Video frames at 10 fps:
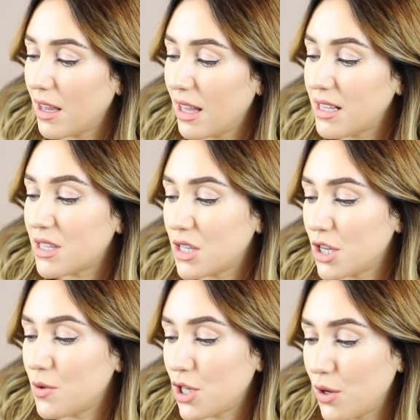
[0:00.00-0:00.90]

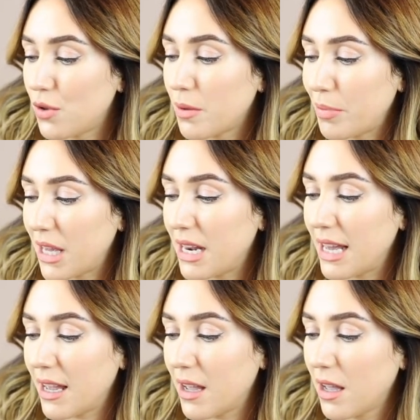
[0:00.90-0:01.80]
Institute Youth
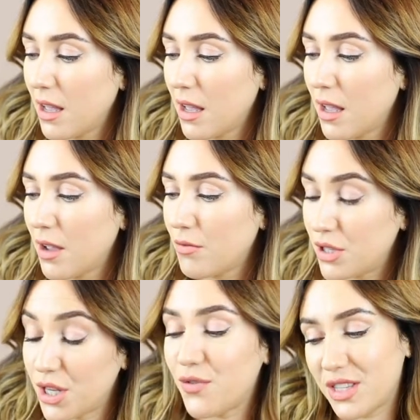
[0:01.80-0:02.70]
Peeling
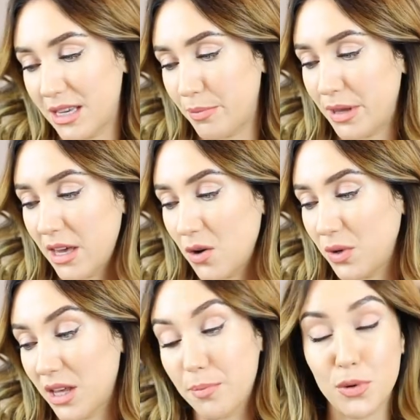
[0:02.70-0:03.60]
Resurfacing Peel
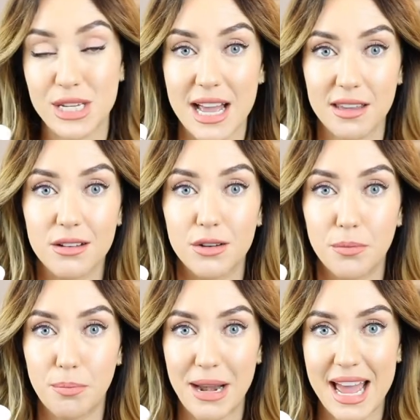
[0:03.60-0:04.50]
with a
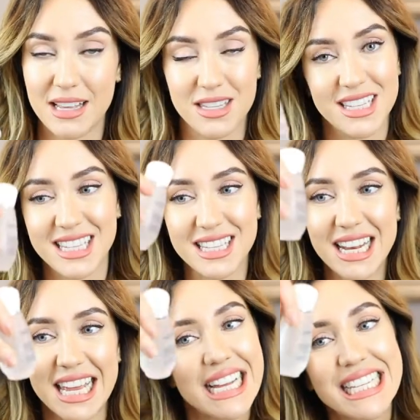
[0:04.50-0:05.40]
botanical blend, and there's
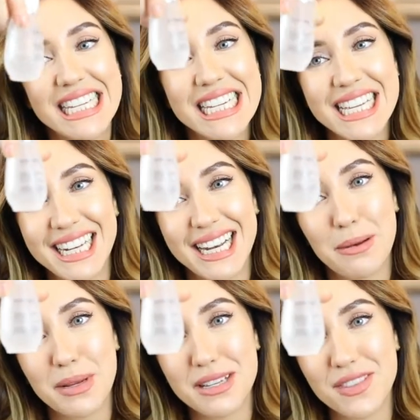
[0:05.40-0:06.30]
like a teeny little
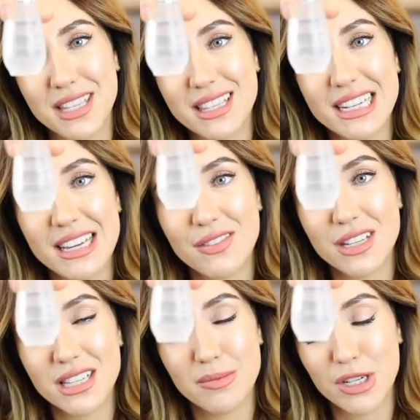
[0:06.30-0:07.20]
bit of this left
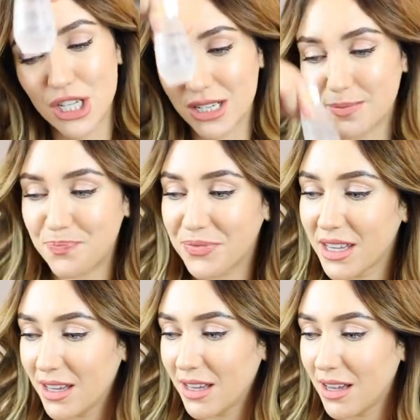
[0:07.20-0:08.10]
in the bottom.
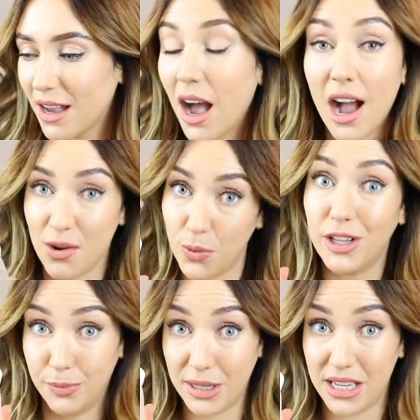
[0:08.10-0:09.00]
I
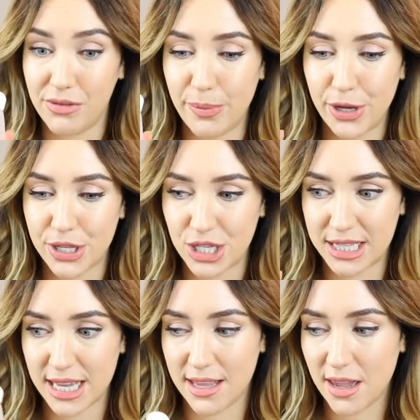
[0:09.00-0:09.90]
will be
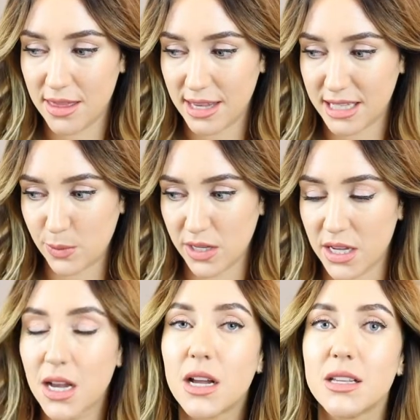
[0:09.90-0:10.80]
repurchasing this one,
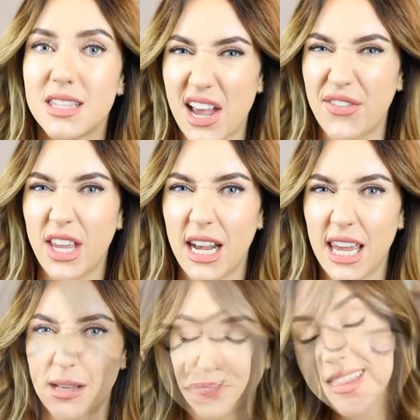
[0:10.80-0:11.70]

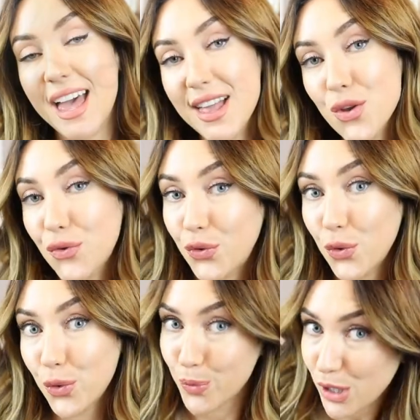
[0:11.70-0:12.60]
definitely. Then
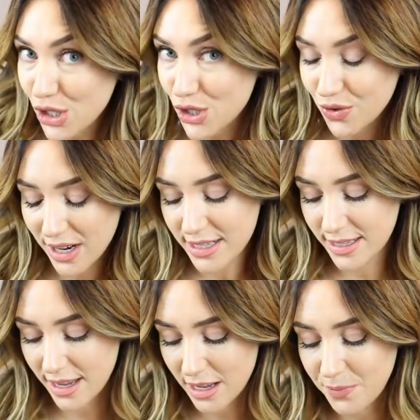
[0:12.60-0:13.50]
for
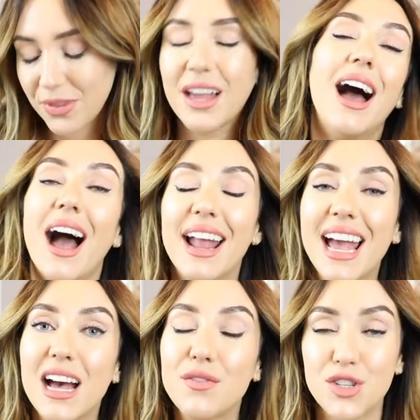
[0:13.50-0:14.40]
moisturiser, I
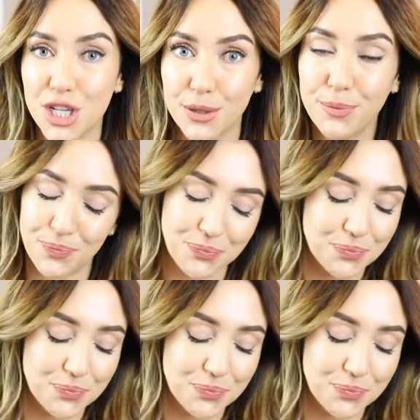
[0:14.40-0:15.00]
have two.